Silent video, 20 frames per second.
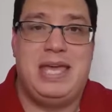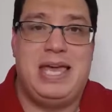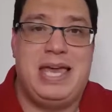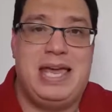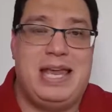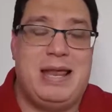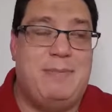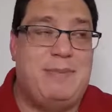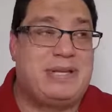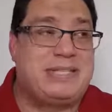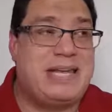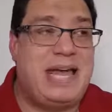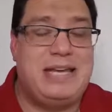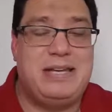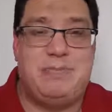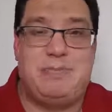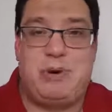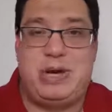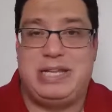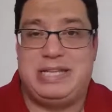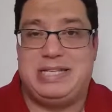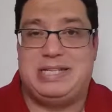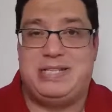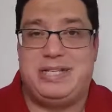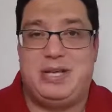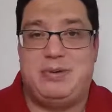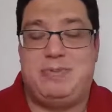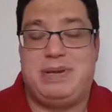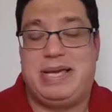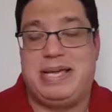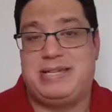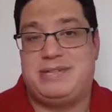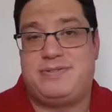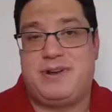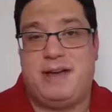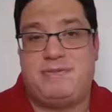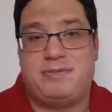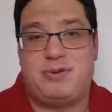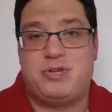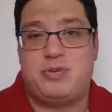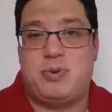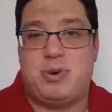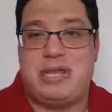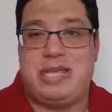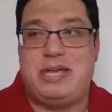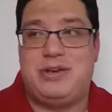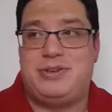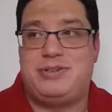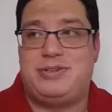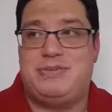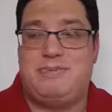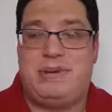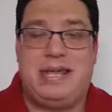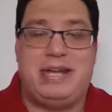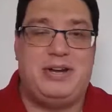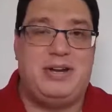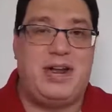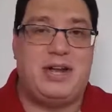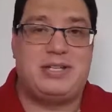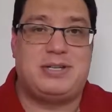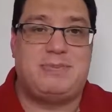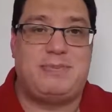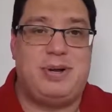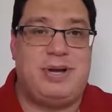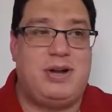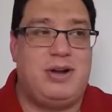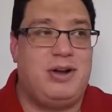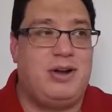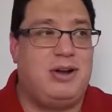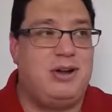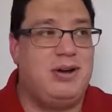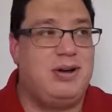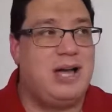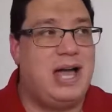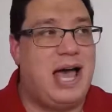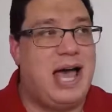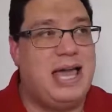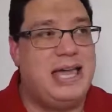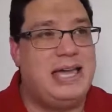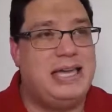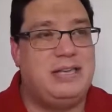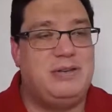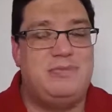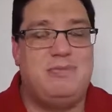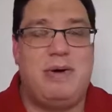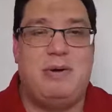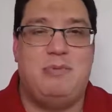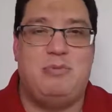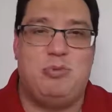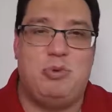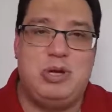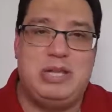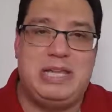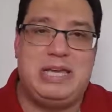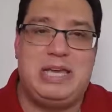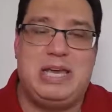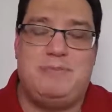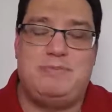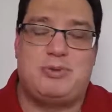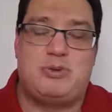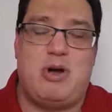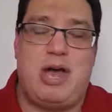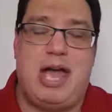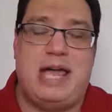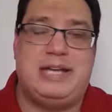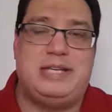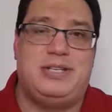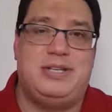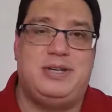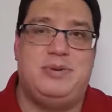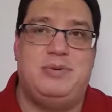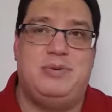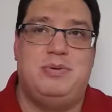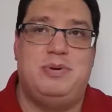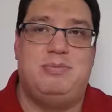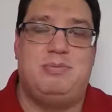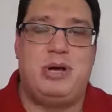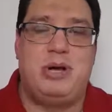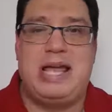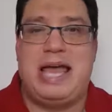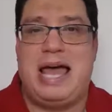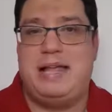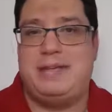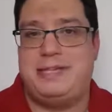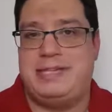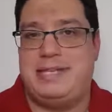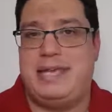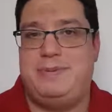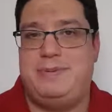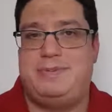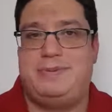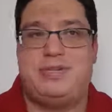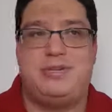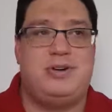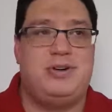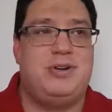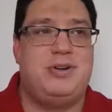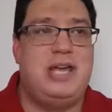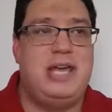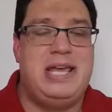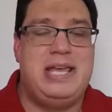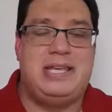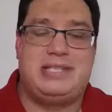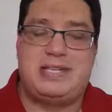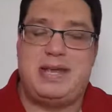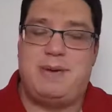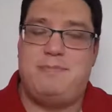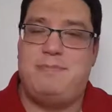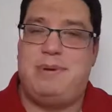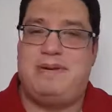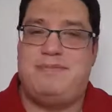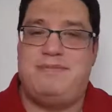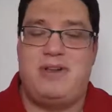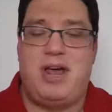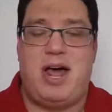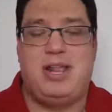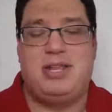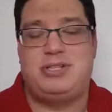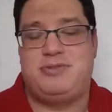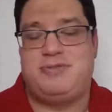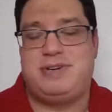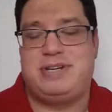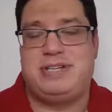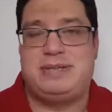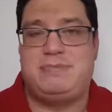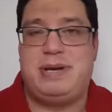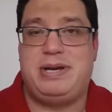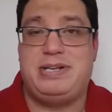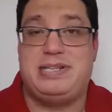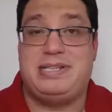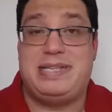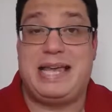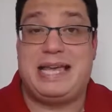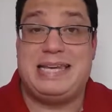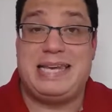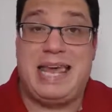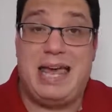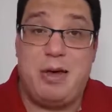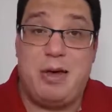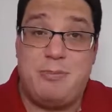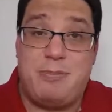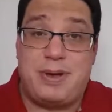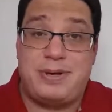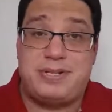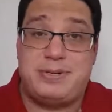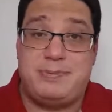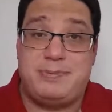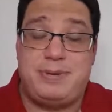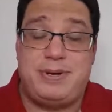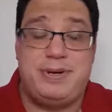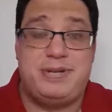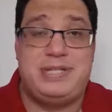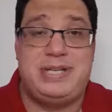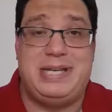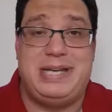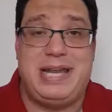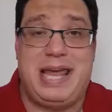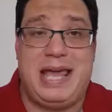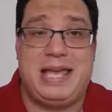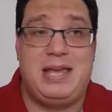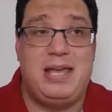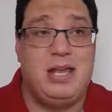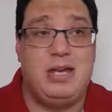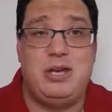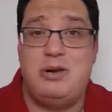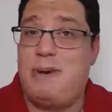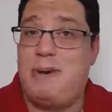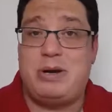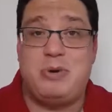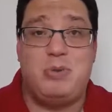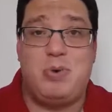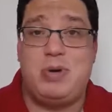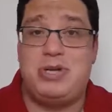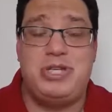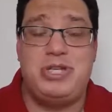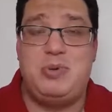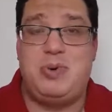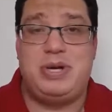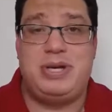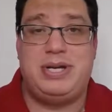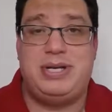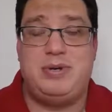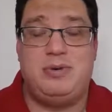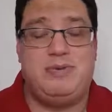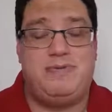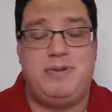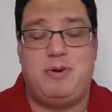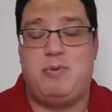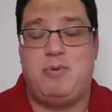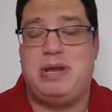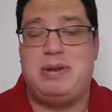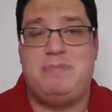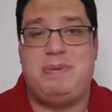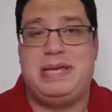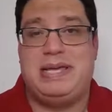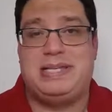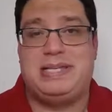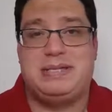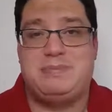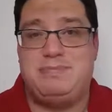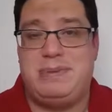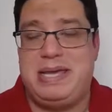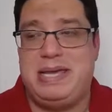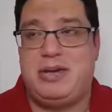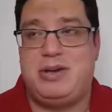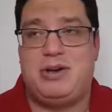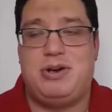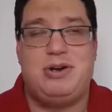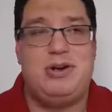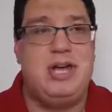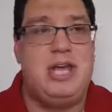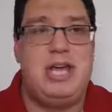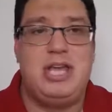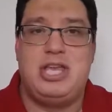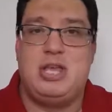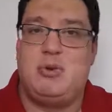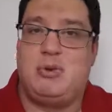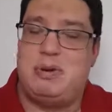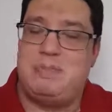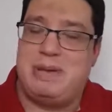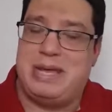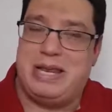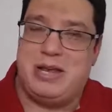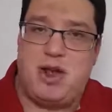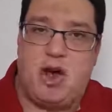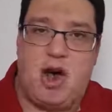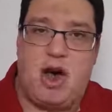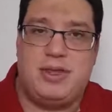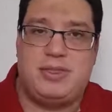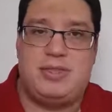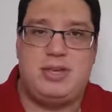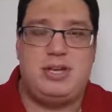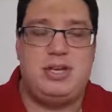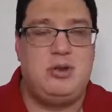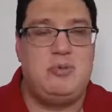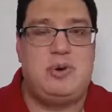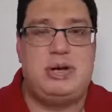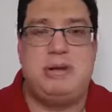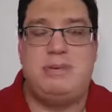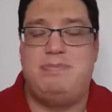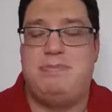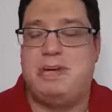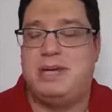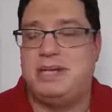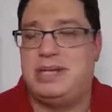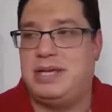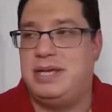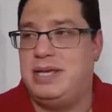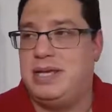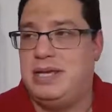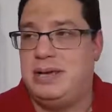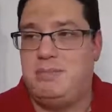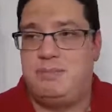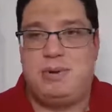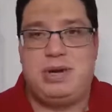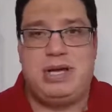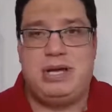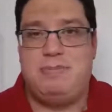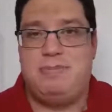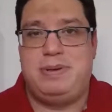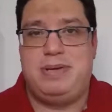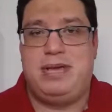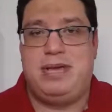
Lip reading: And I'm excited to bring this to you because after 20 years of being an entrepreneur, I really am trying to bring out tips or some bit of knowledge or experience that can help entrepreneurs today, no matter what you want to do. If you want to be a speaker, you want to be an author, you want to build a brick and